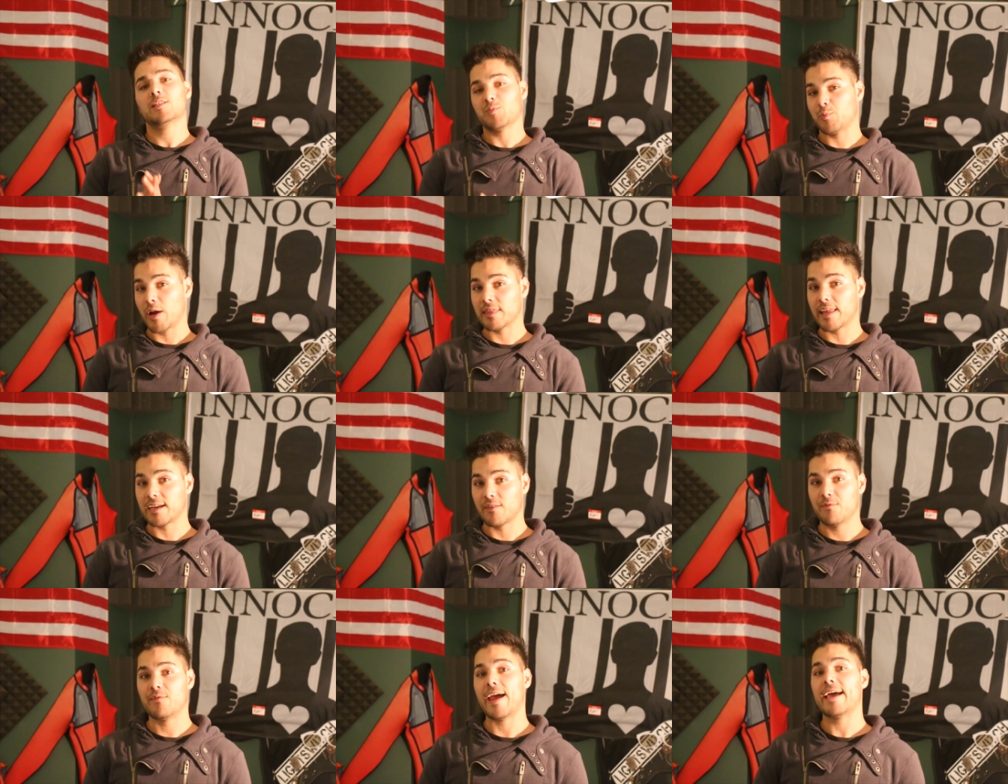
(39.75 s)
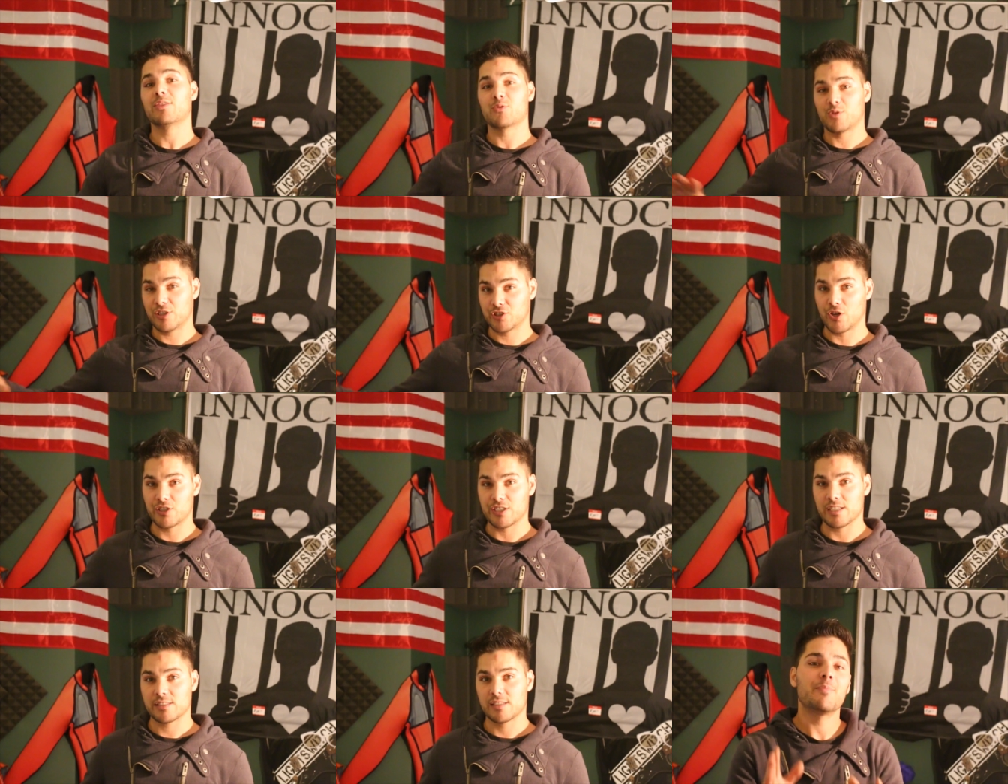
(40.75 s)
spread like a fad through the
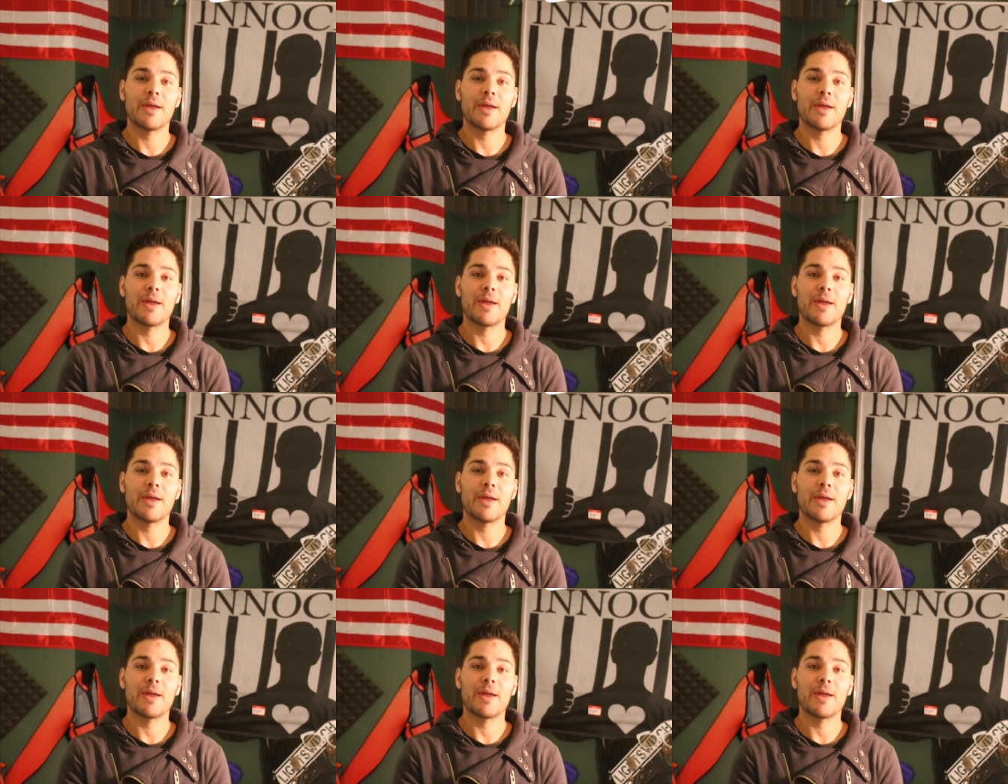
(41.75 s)
churches.